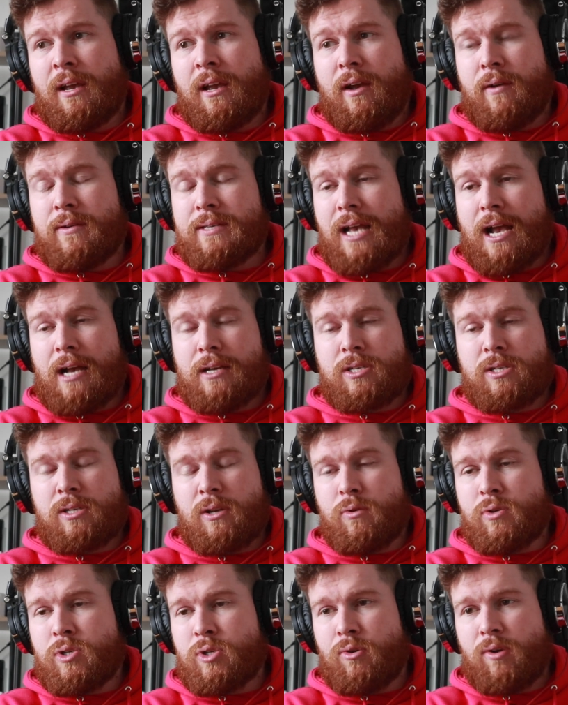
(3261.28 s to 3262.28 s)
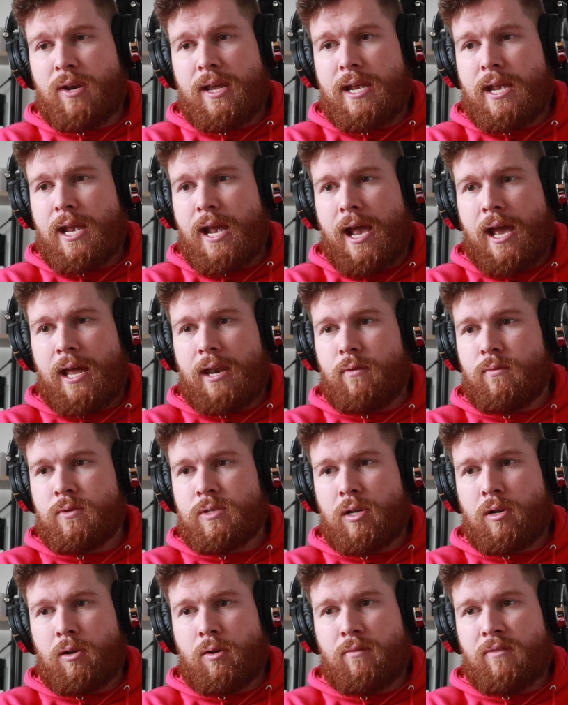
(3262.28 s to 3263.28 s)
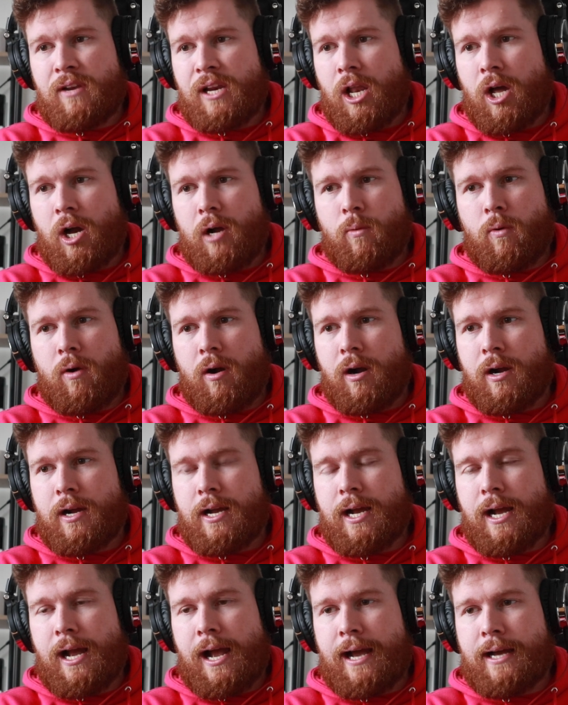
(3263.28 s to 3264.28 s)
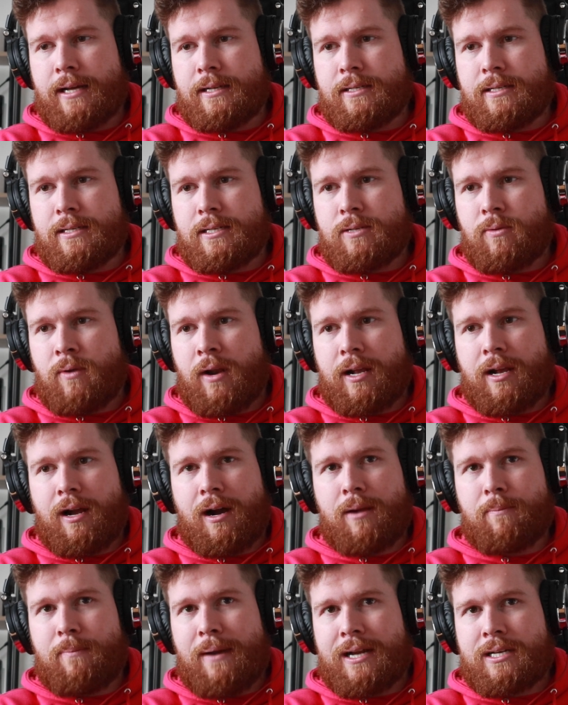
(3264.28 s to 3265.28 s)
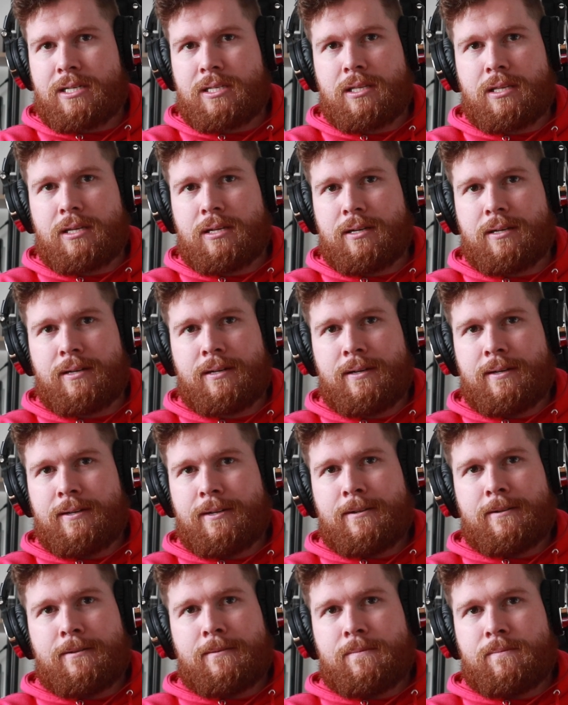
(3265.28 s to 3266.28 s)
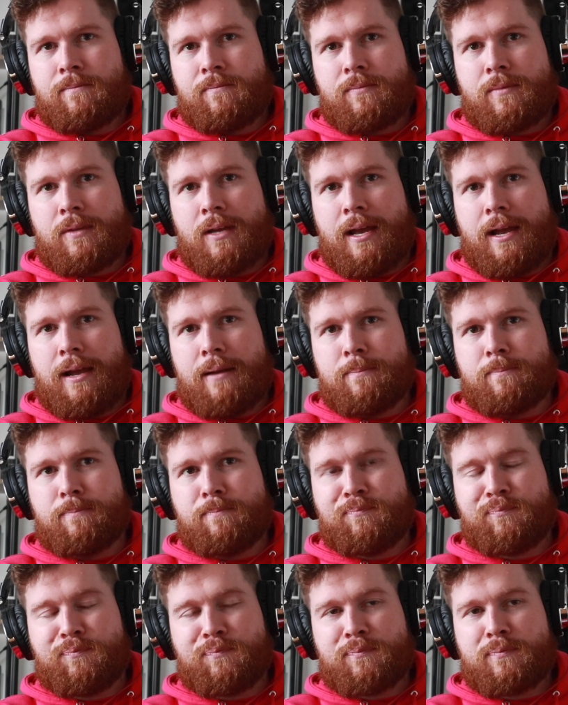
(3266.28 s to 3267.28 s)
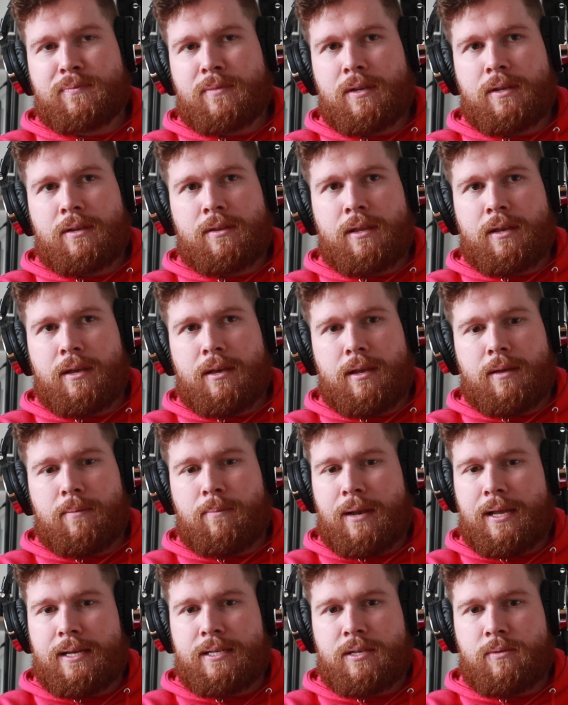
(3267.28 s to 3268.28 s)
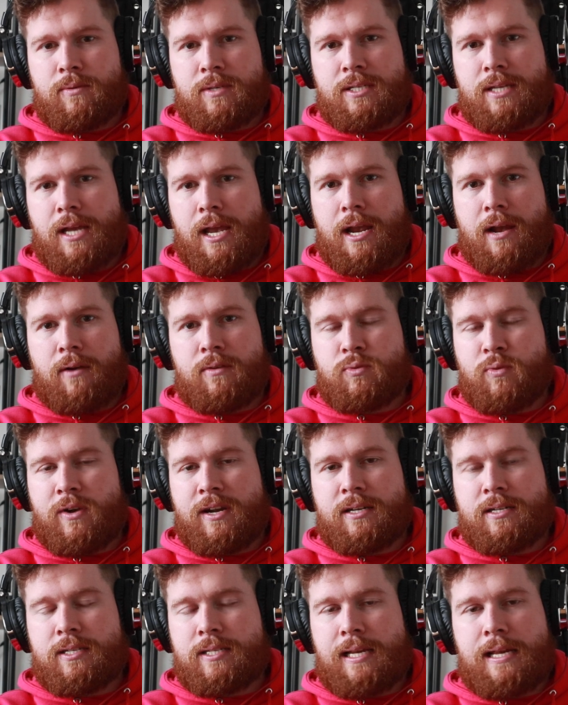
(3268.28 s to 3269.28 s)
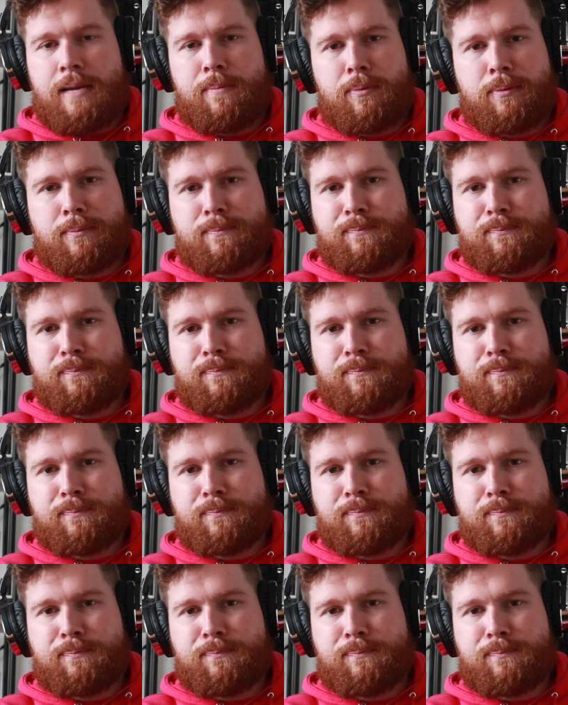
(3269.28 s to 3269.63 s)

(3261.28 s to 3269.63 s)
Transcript: It was so sunny, and it was a lovely long walk. And when I got back to the um, the place I was staying, I was ready to sleep.